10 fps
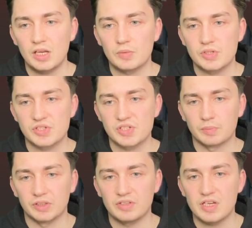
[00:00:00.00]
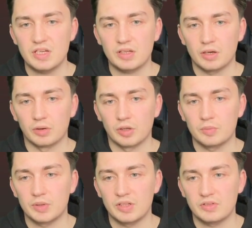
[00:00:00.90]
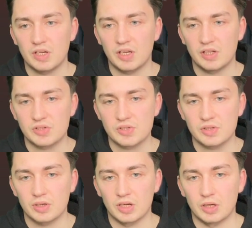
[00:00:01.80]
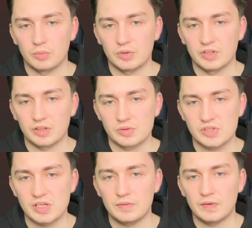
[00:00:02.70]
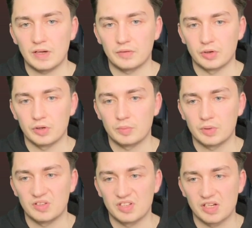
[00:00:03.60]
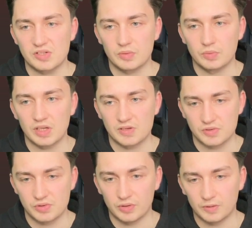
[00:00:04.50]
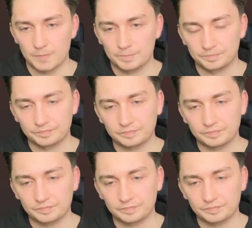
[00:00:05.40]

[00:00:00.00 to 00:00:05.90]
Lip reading: And now we just simply take, our opponent takes, we take on c5, our opponent takes, and we castle short.